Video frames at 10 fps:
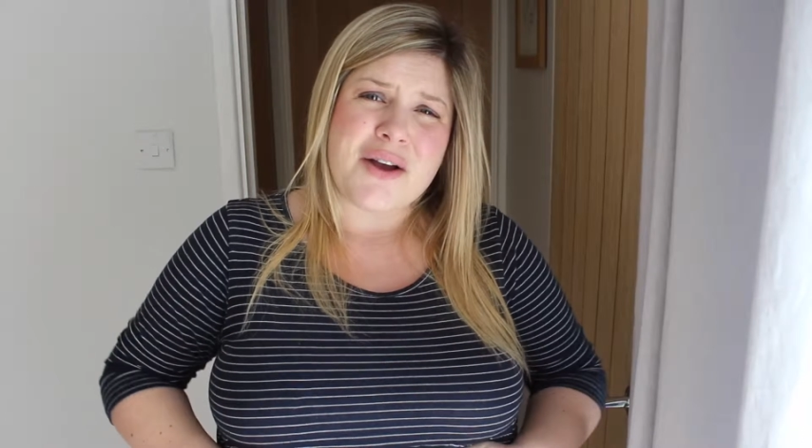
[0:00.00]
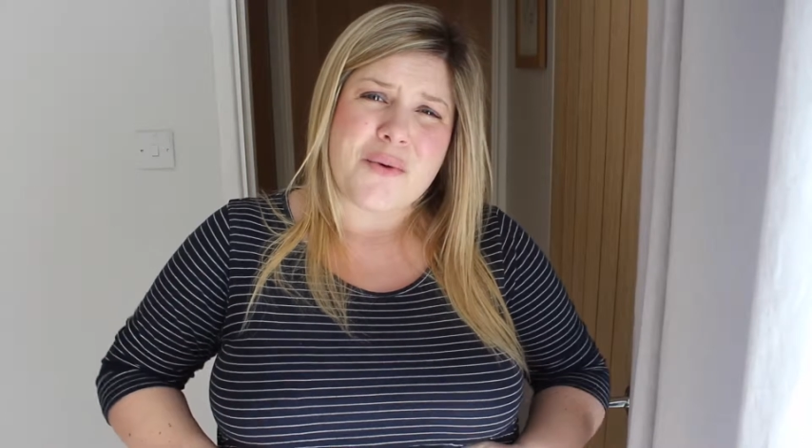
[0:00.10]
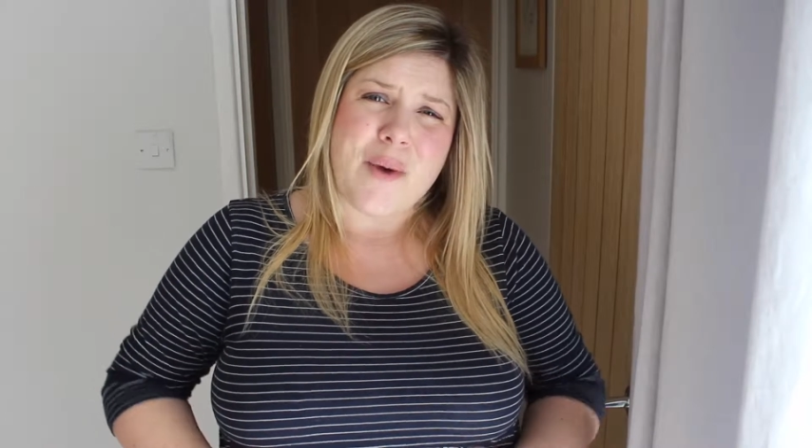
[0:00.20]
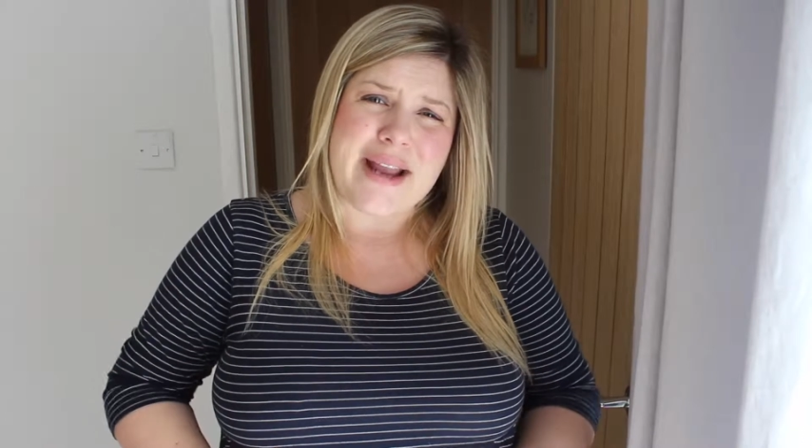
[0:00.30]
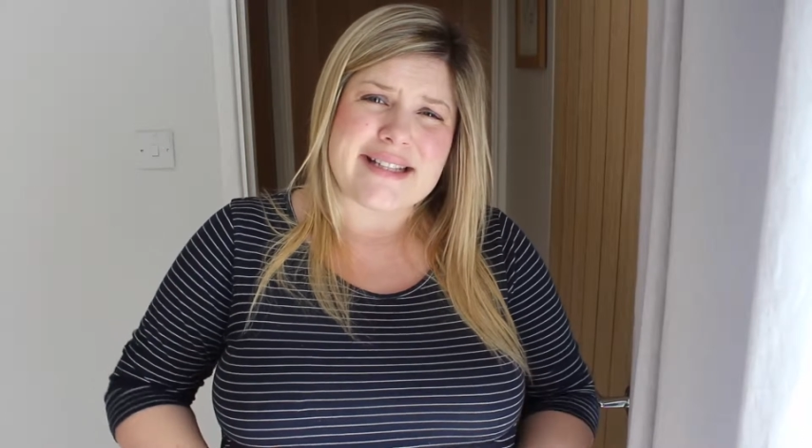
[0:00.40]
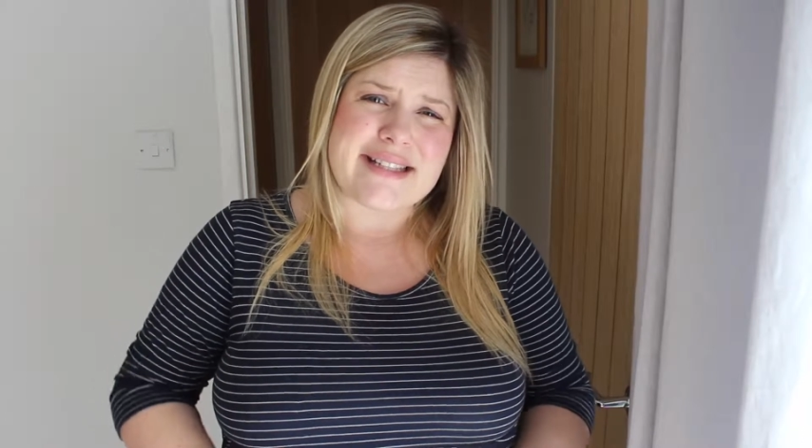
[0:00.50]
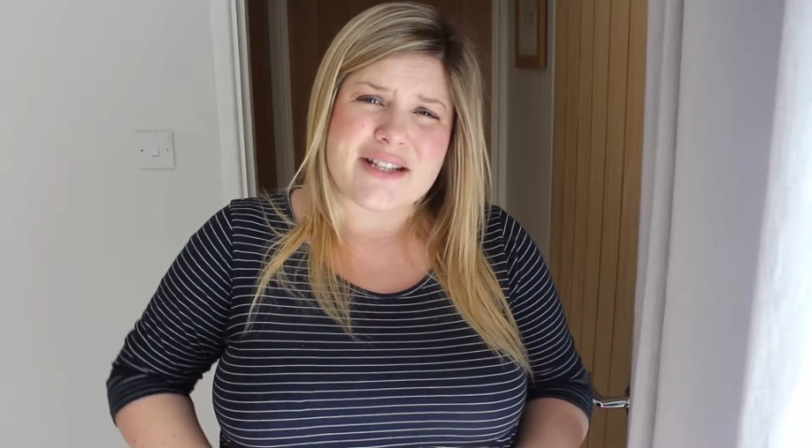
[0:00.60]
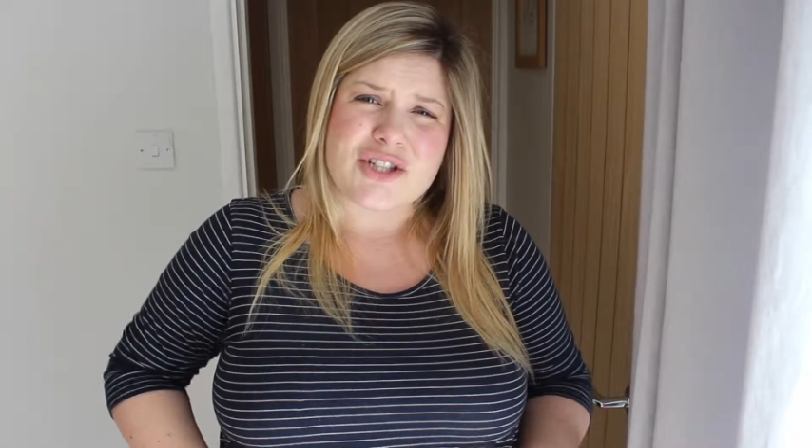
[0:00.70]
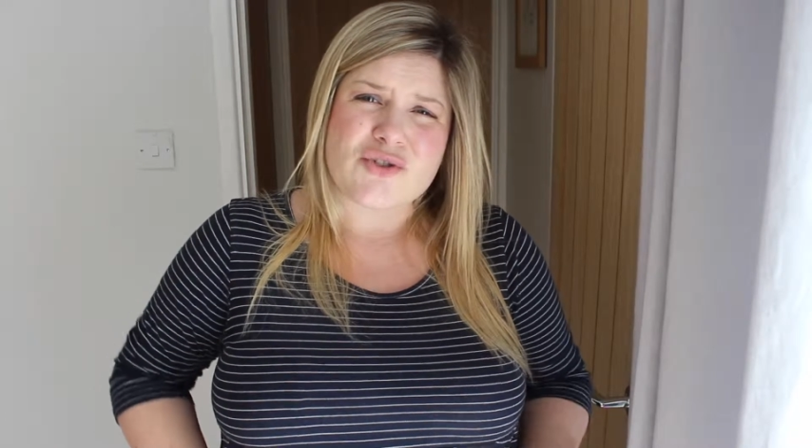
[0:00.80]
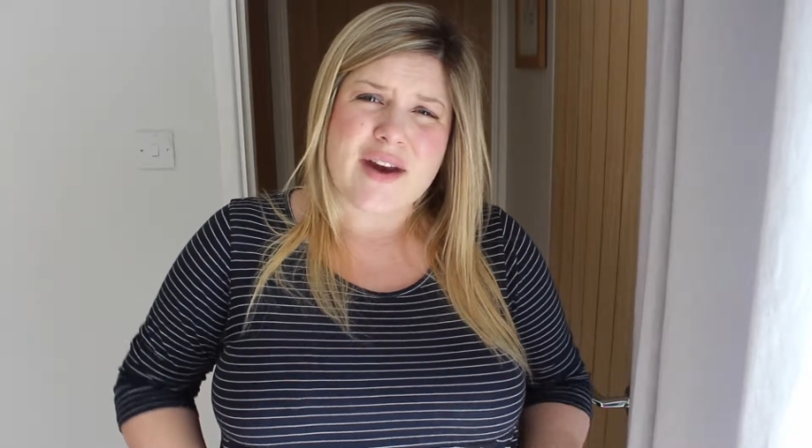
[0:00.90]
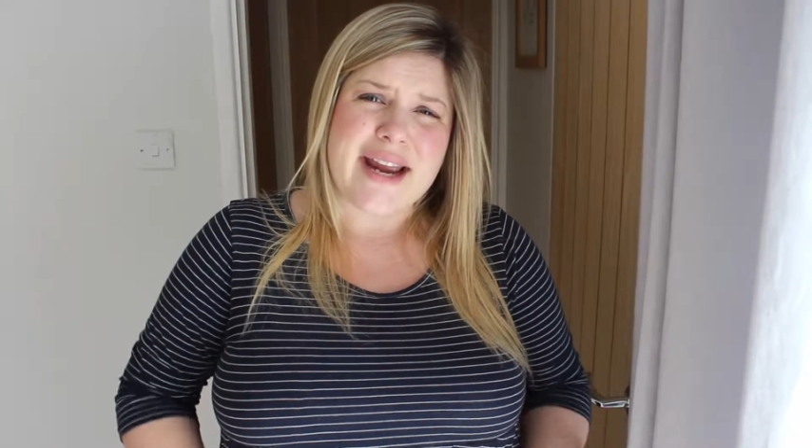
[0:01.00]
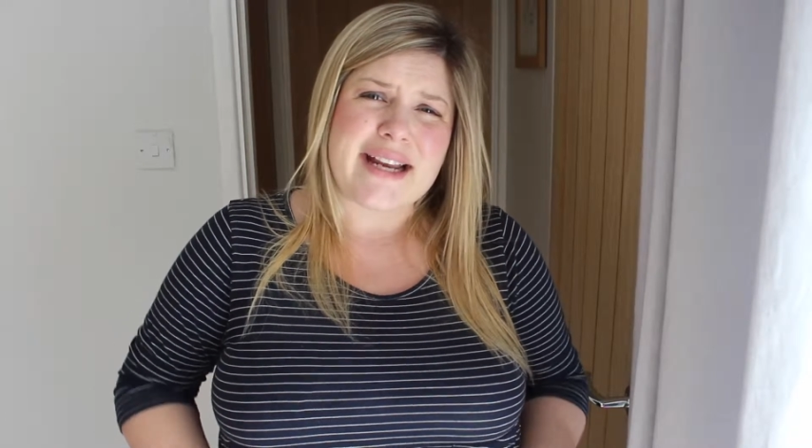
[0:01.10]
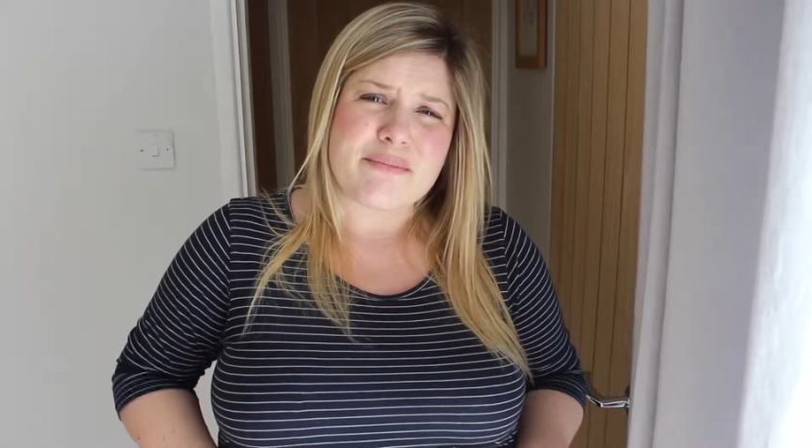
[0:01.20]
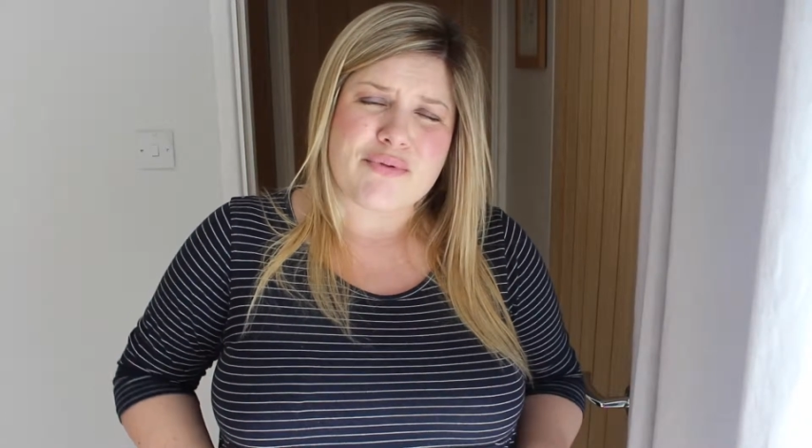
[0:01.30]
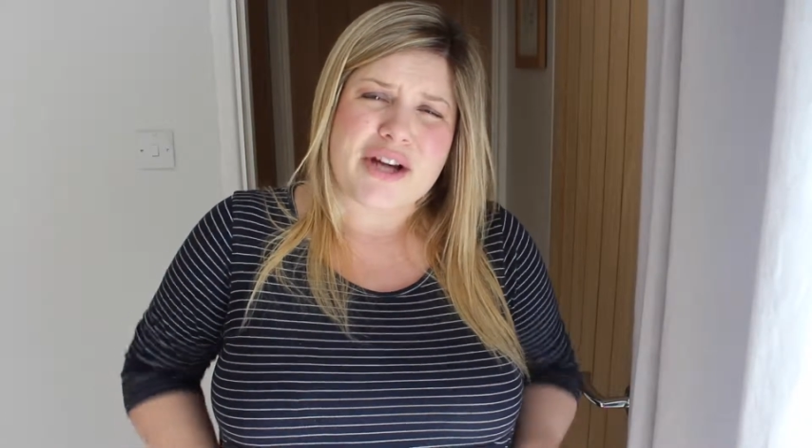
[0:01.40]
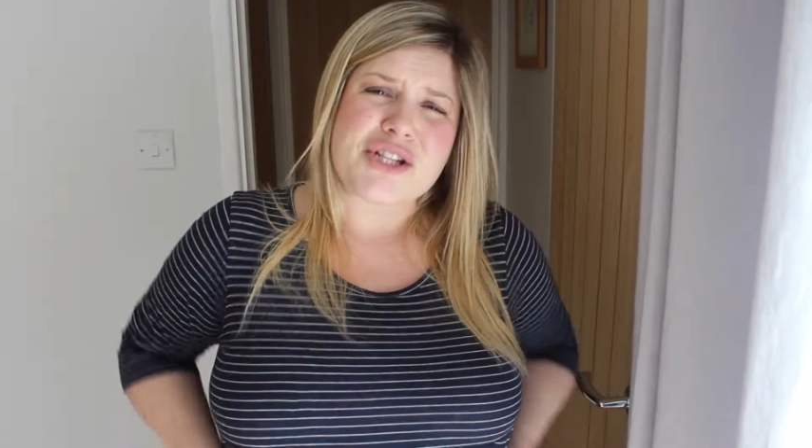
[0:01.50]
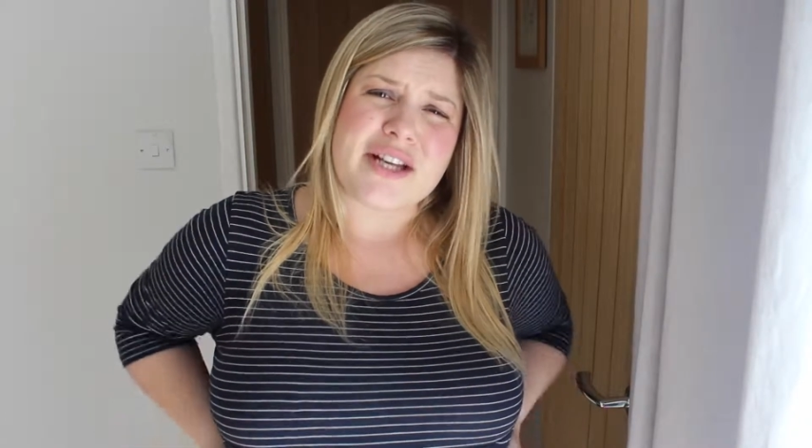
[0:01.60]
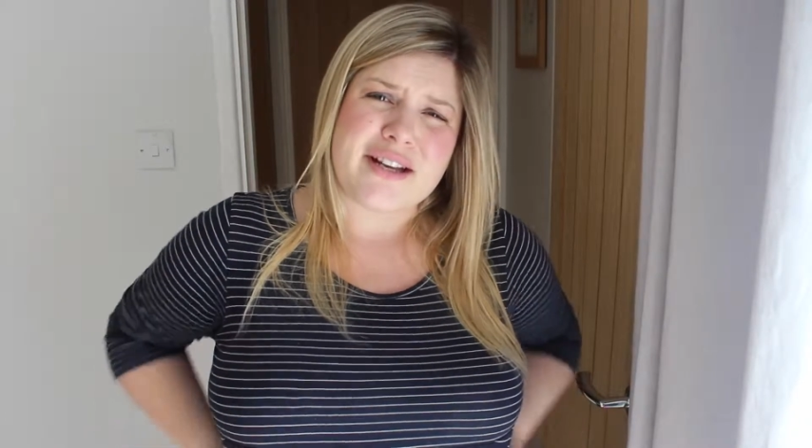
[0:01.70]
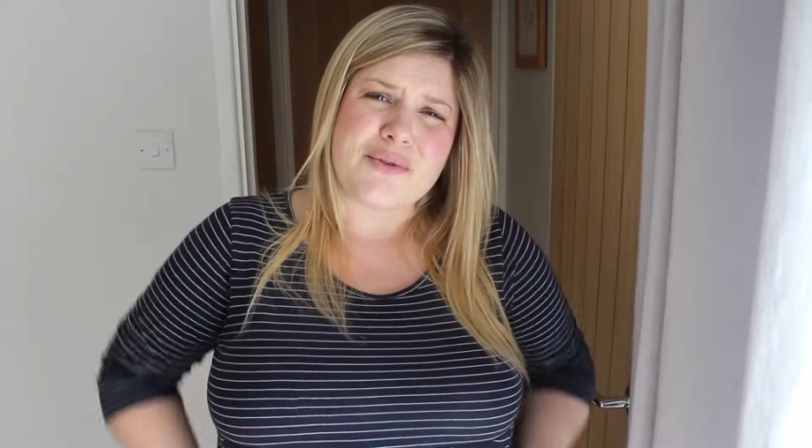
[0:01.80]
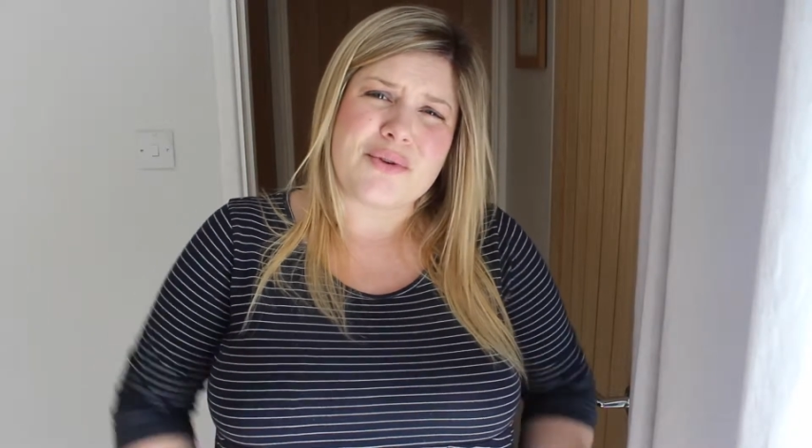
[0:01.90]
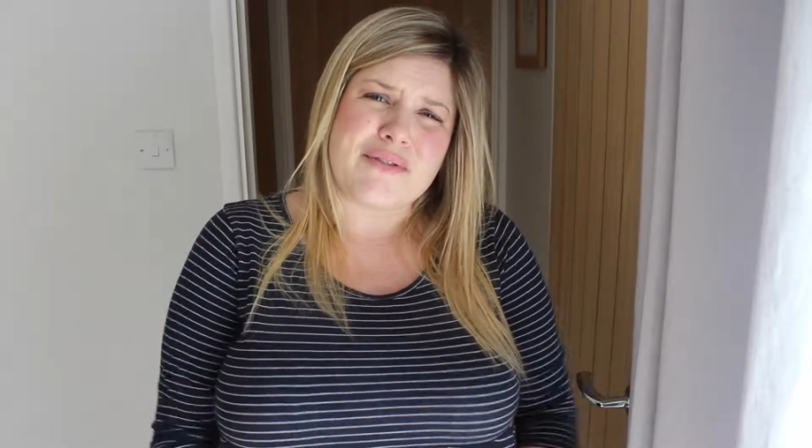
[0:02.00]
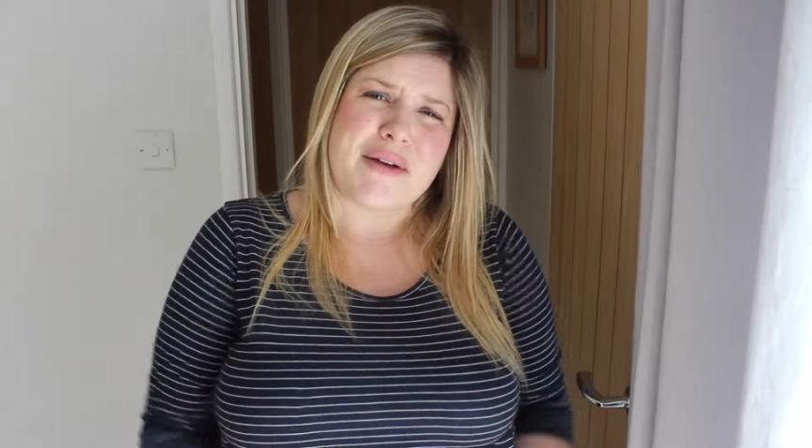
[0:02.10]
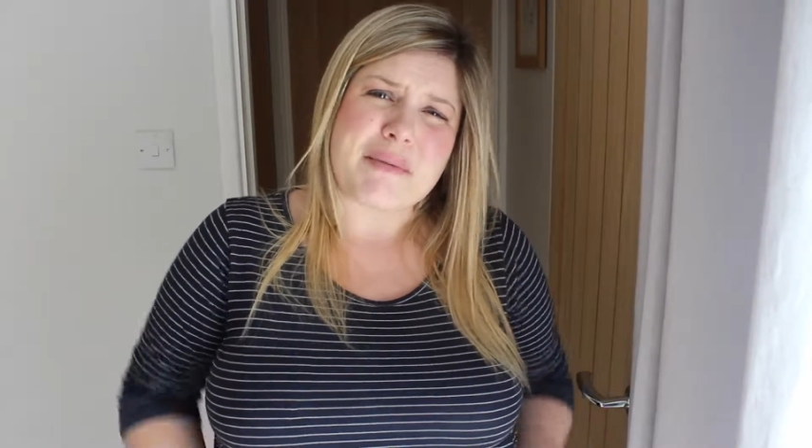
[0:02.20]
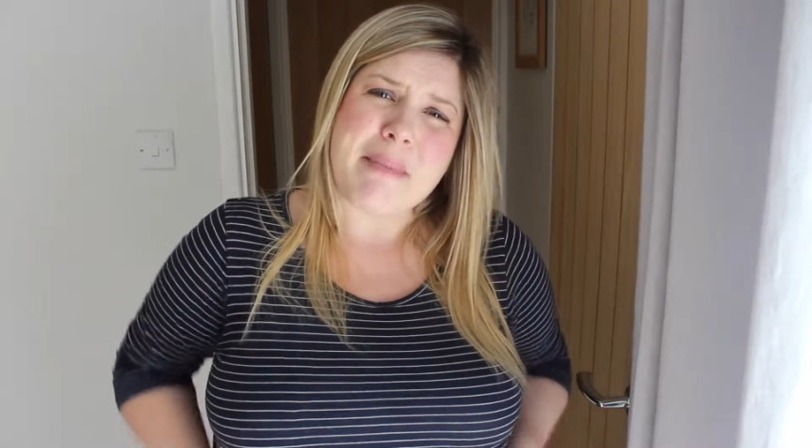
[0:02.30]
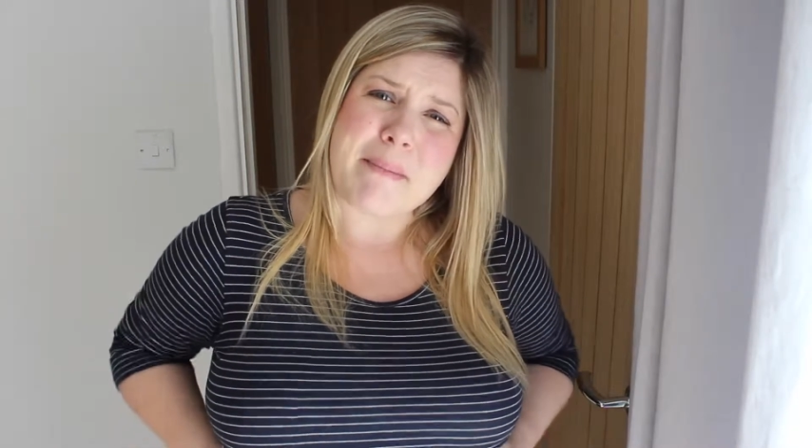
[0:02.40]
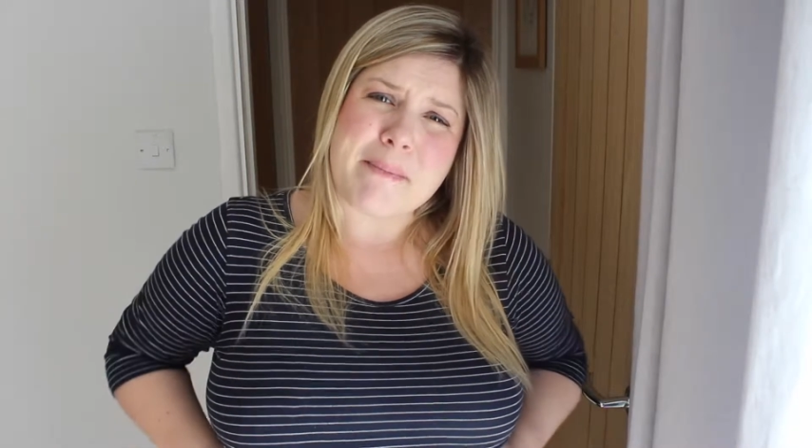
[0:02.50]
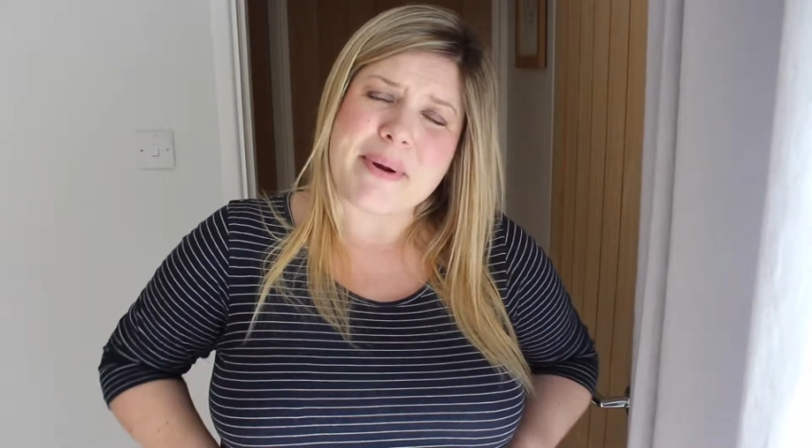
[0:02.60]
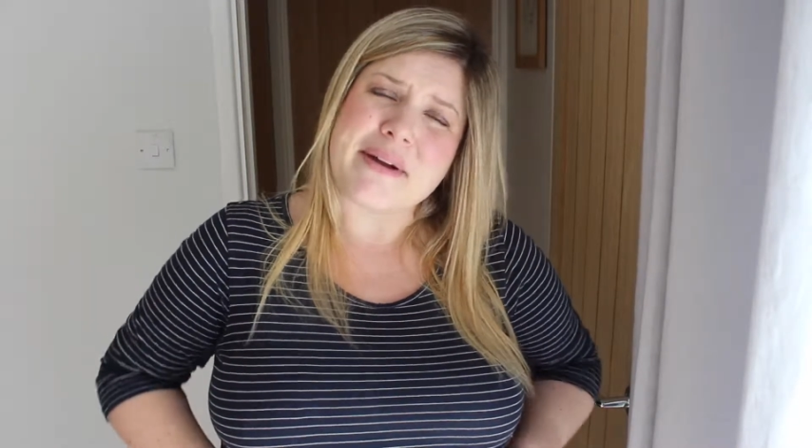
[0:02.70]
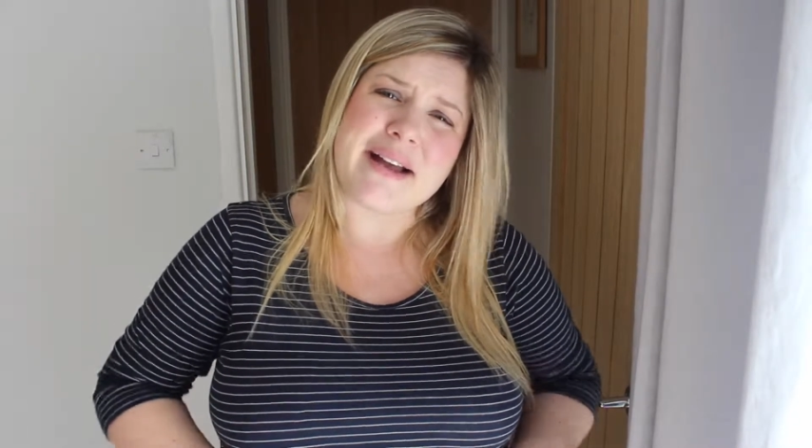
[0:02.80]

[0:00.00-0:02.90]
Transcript: weight and strain and pressure all around the bump